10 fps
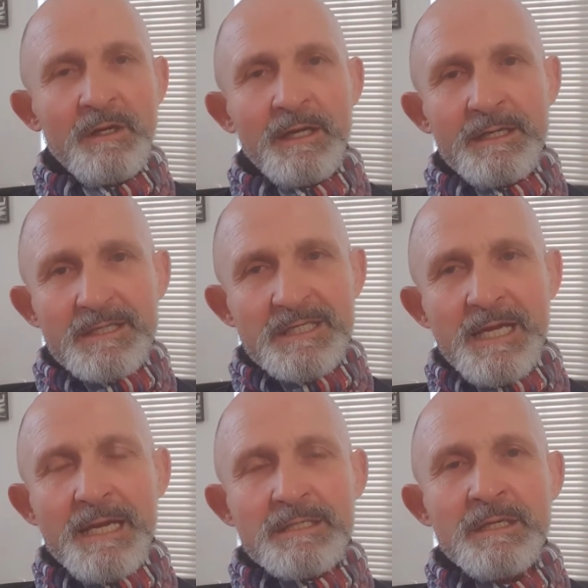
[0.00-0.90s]
And it
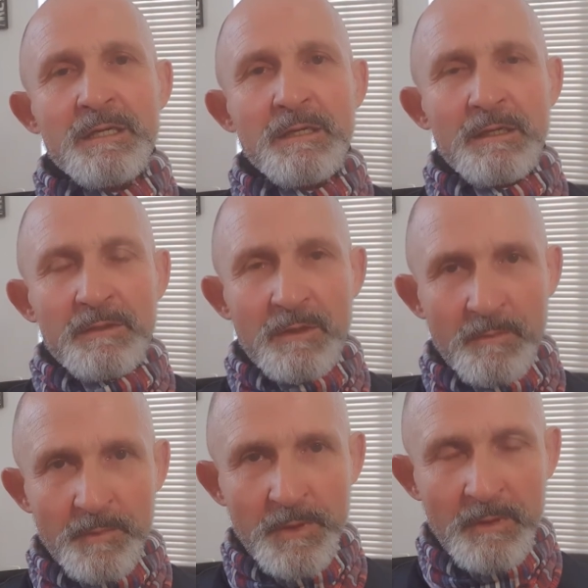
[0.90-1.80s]
says, the,
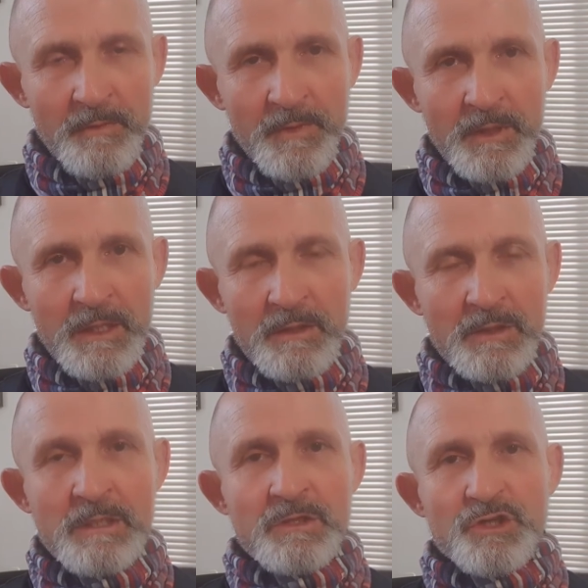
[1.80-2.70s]
the, the, in,
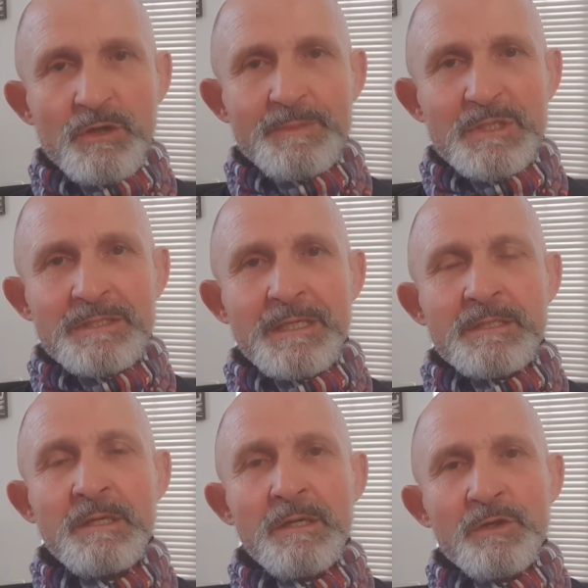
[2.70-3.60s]
the, in the scripture
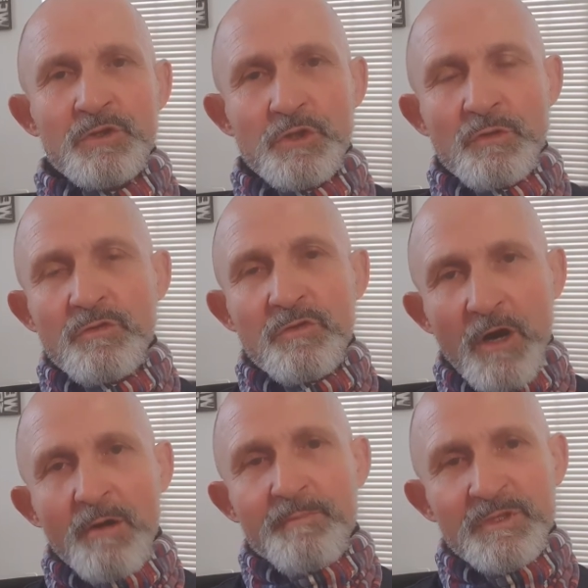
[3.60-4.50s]
says, do
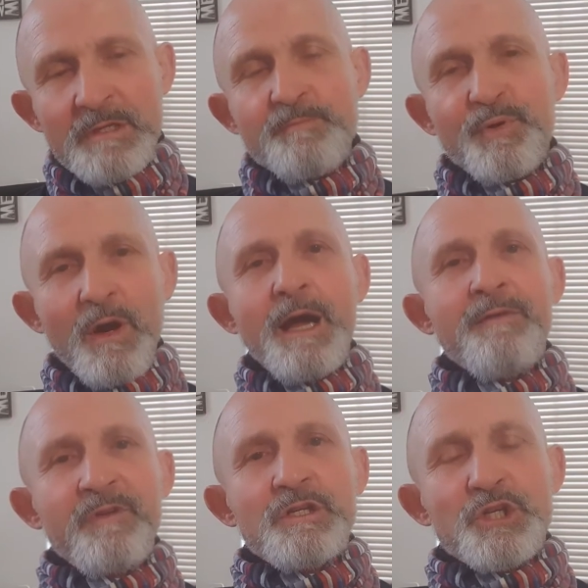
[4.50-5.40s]
not
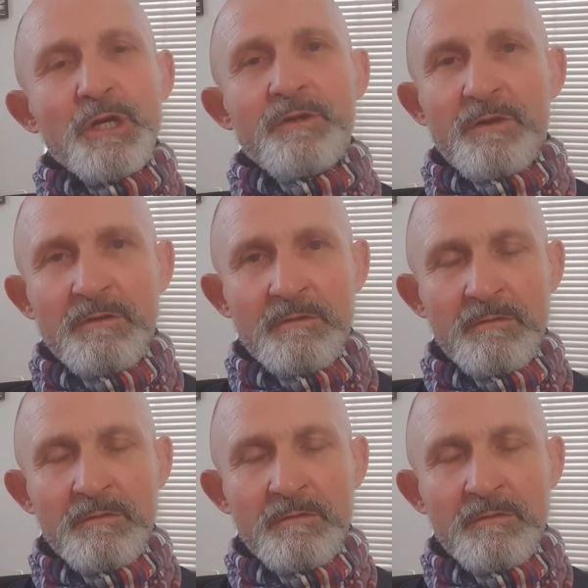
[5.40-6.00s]
deprive each other.